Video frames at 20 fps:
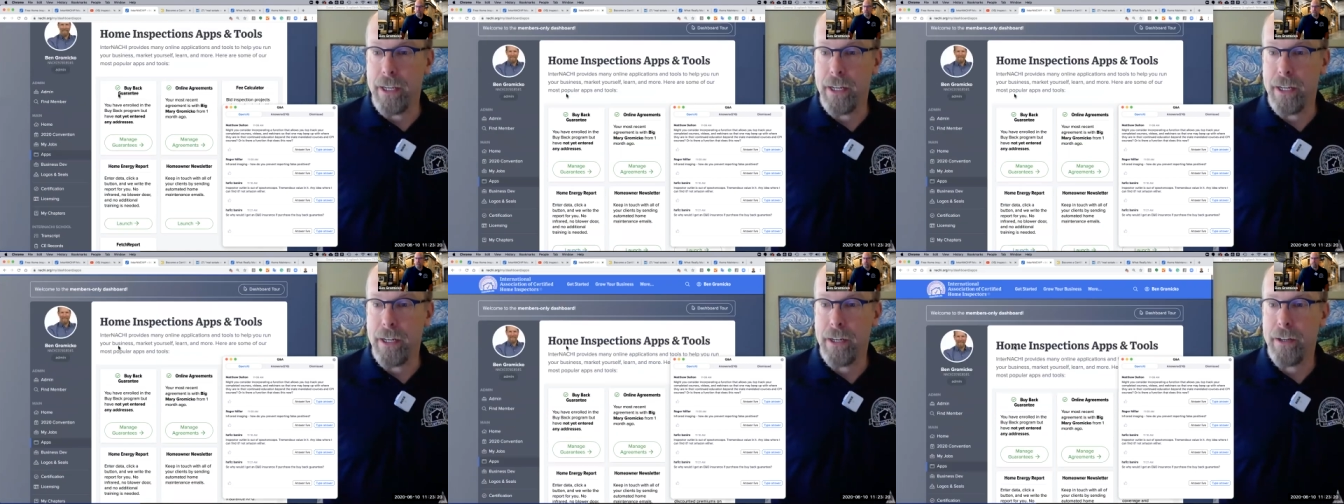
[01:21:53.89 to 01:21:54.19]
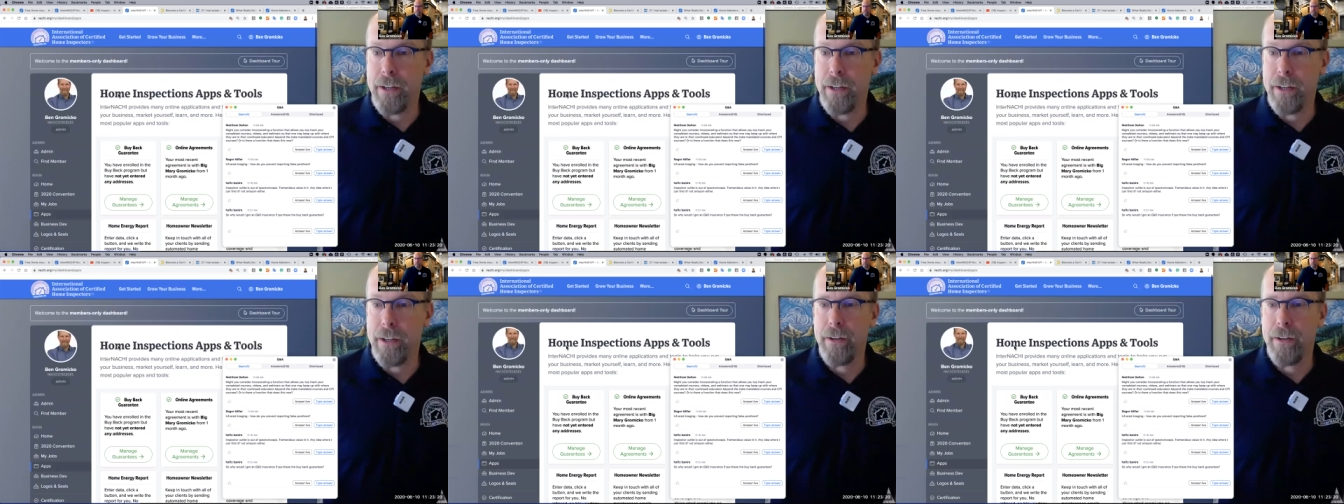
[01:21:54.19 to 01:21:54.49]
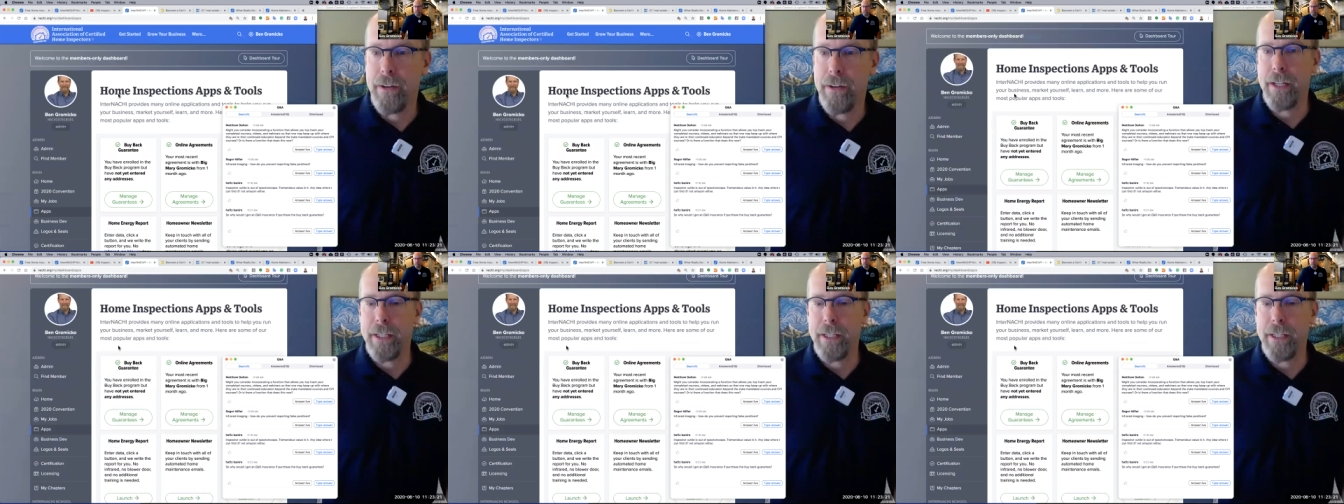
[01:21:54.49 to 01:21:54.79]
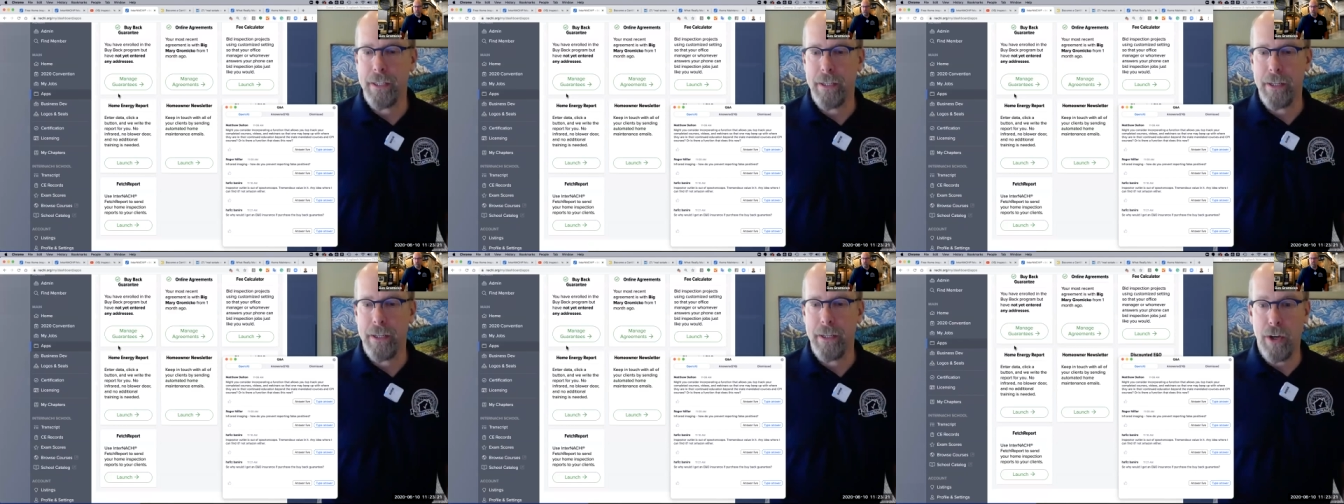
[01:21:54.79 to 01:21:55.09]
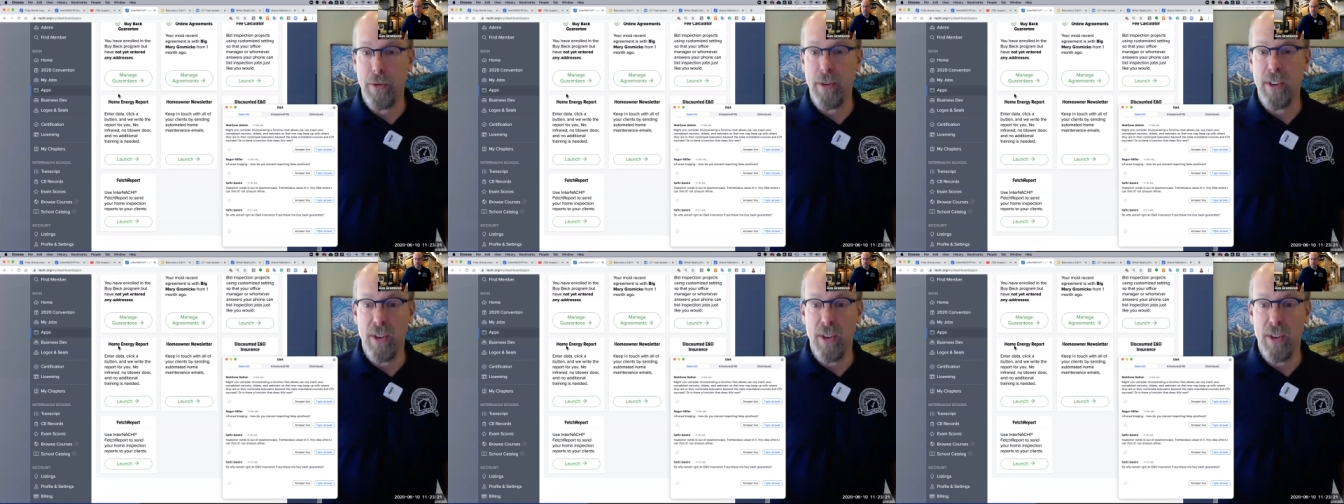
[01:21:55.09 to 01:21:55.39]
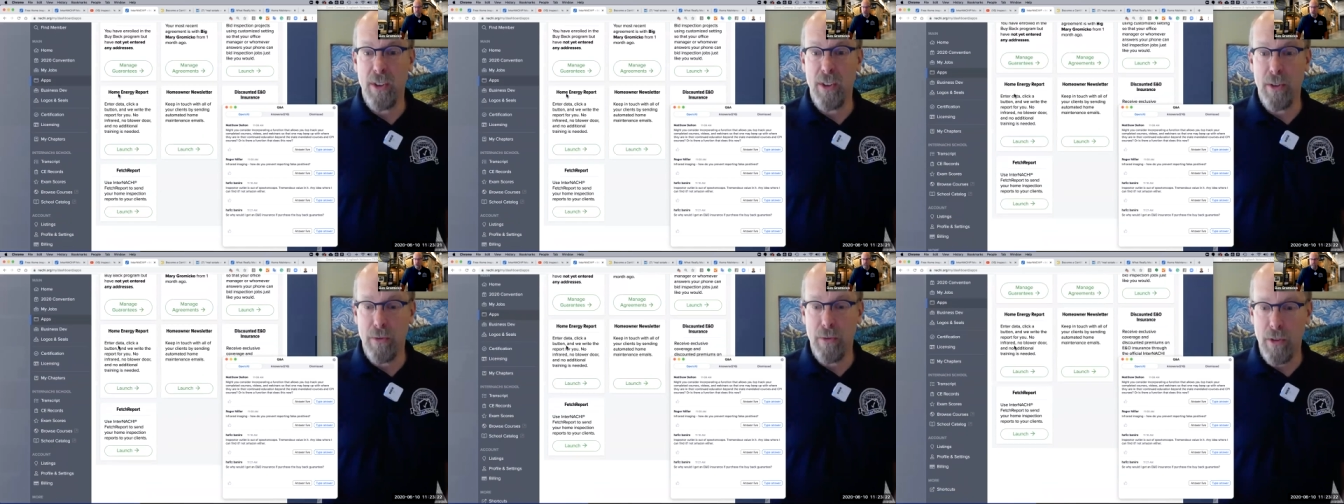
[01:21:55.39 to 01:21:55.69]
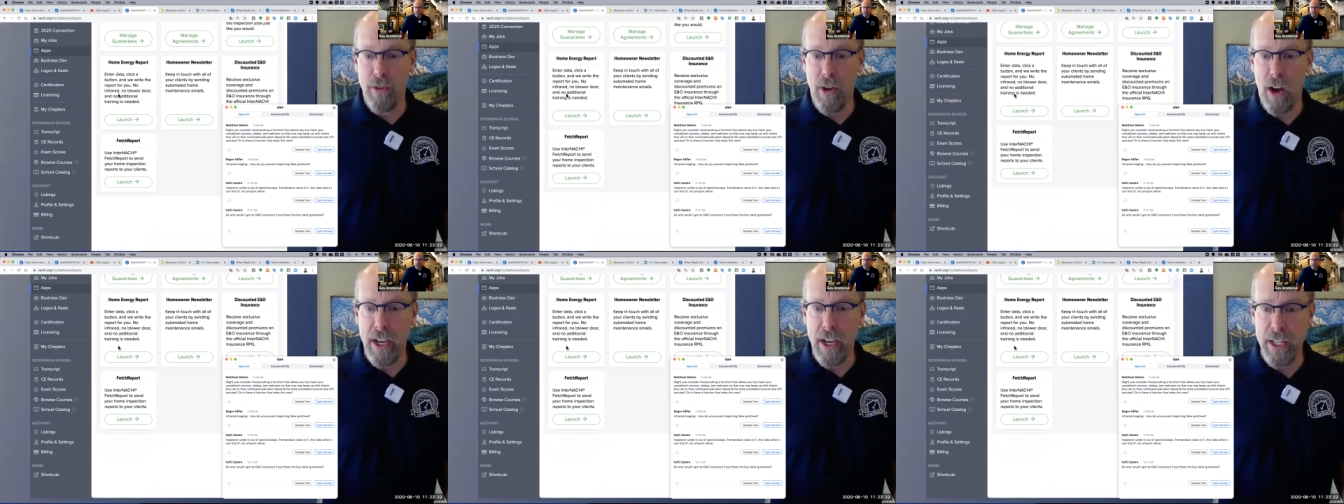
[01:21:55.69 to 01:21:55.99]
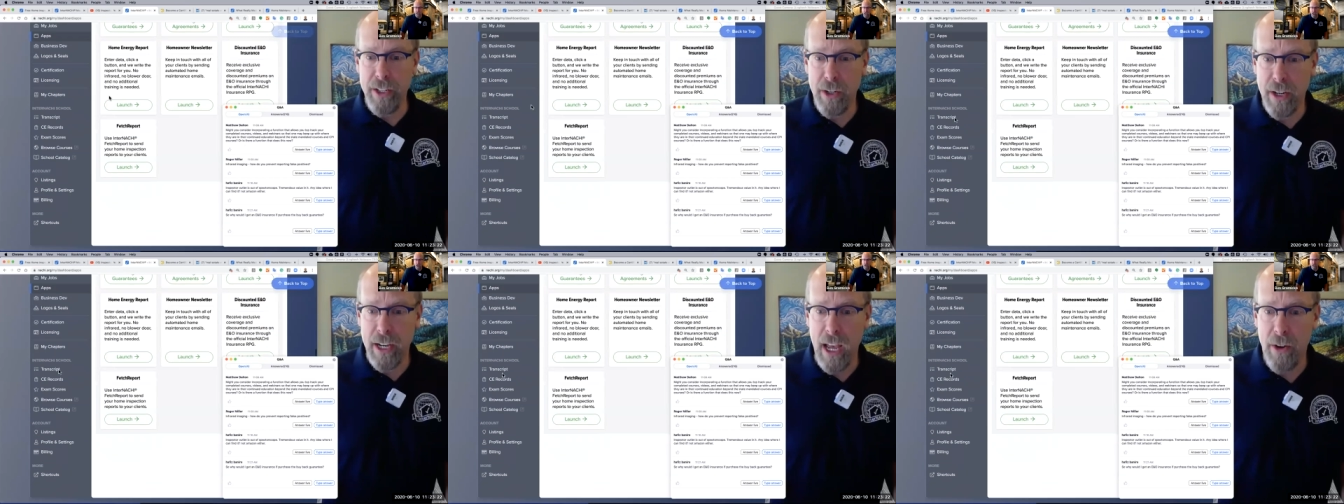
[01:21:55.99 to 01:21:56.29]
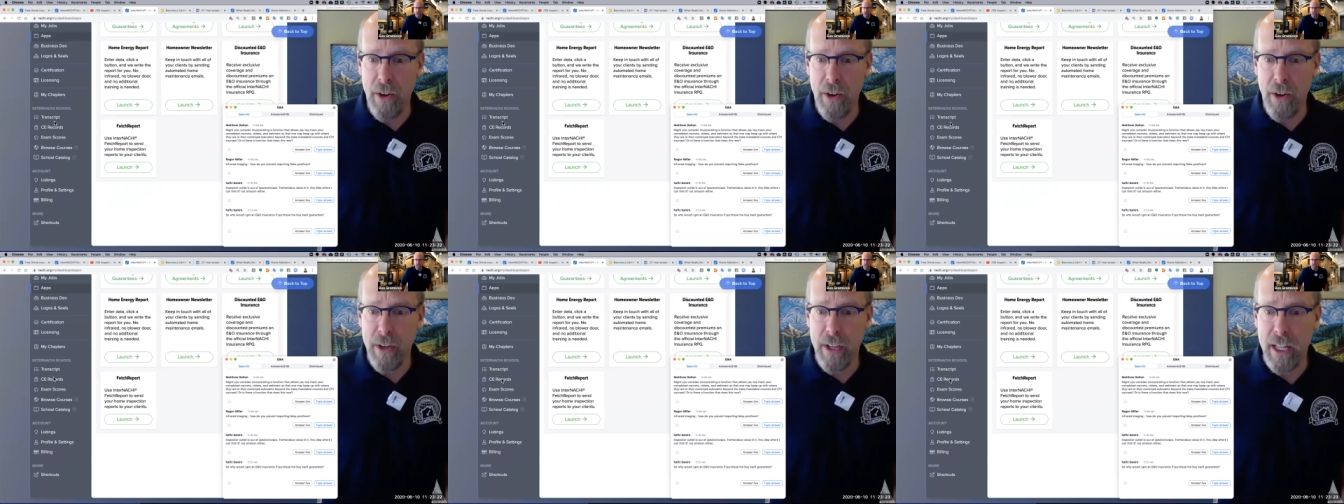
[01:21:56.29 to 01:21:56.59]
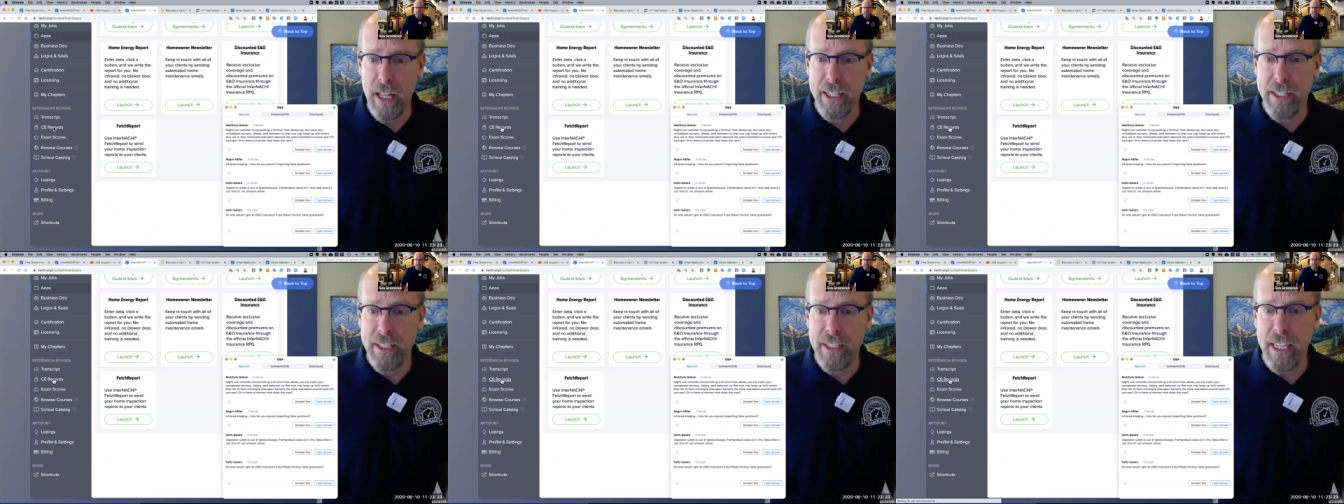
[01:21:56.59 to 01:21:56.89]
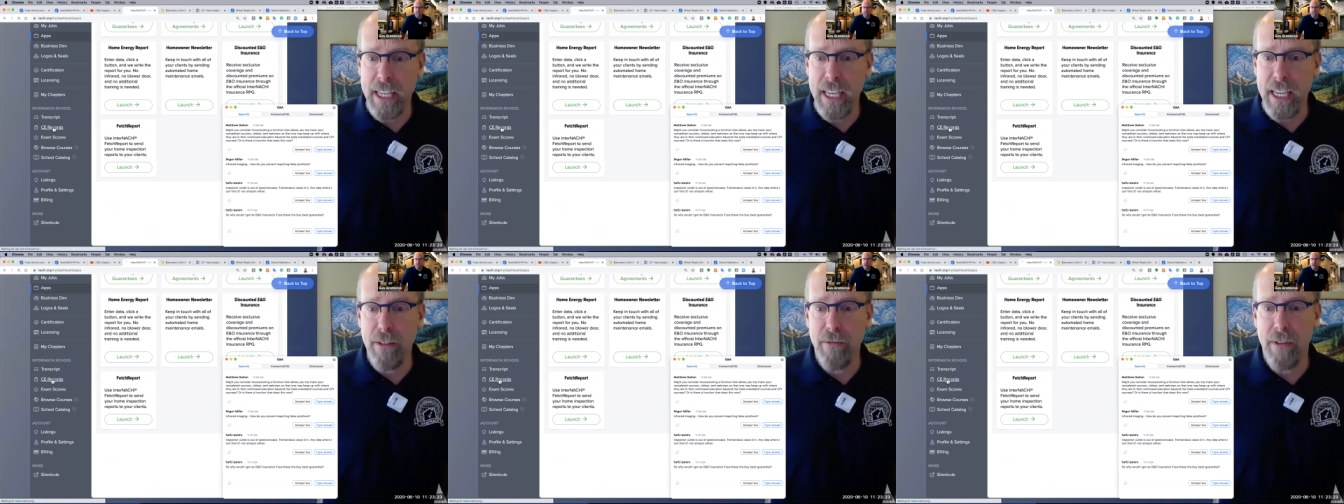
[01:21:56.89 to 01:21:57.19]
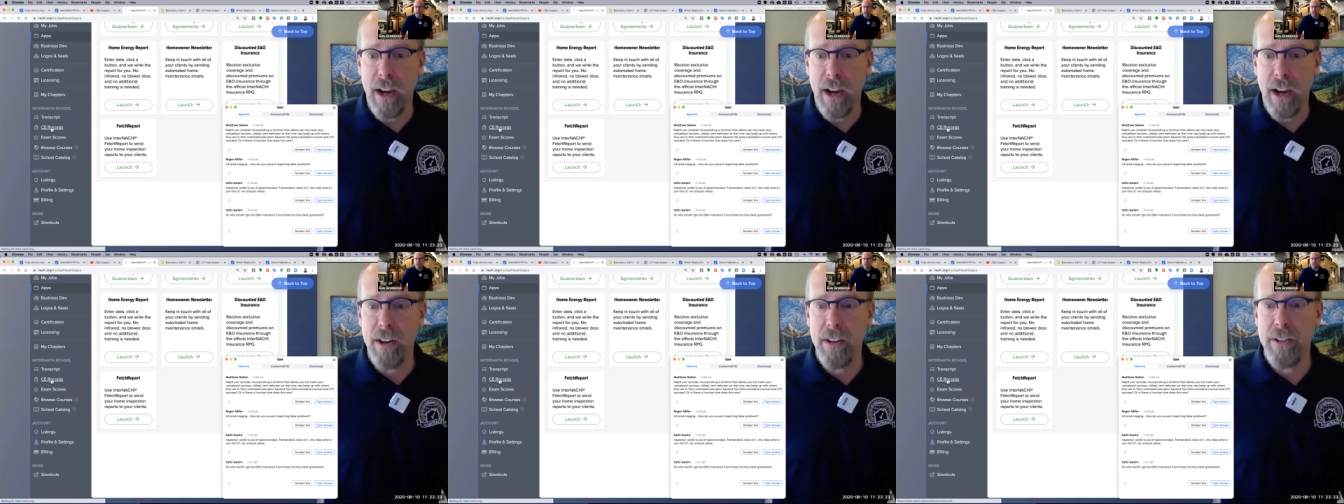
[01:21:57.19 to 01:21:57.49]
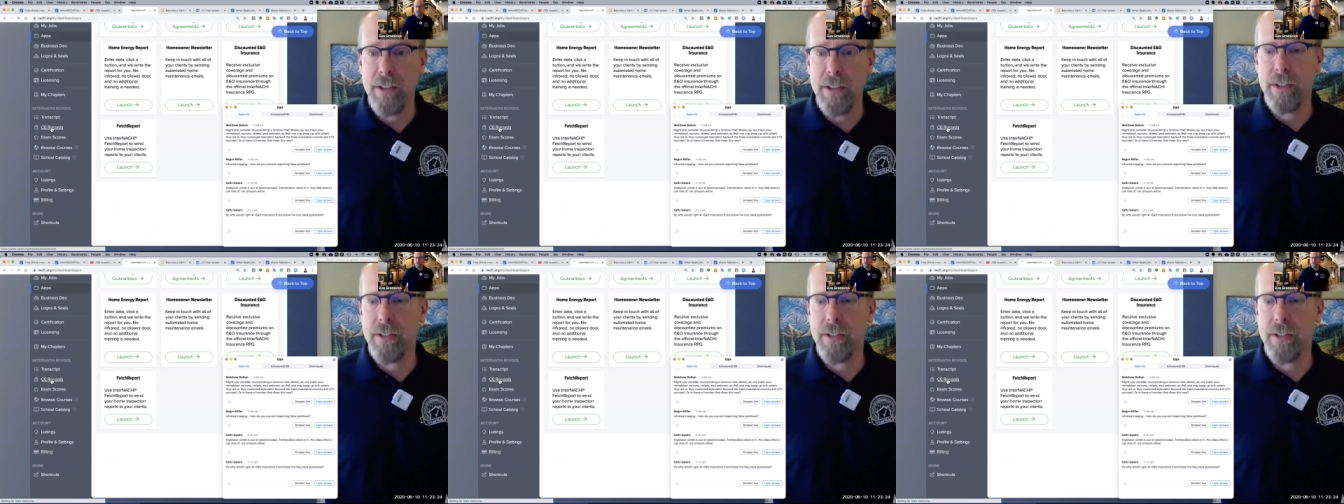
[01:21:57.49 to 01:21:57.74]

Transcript: That's excellent. So you log into your account and you click CE records.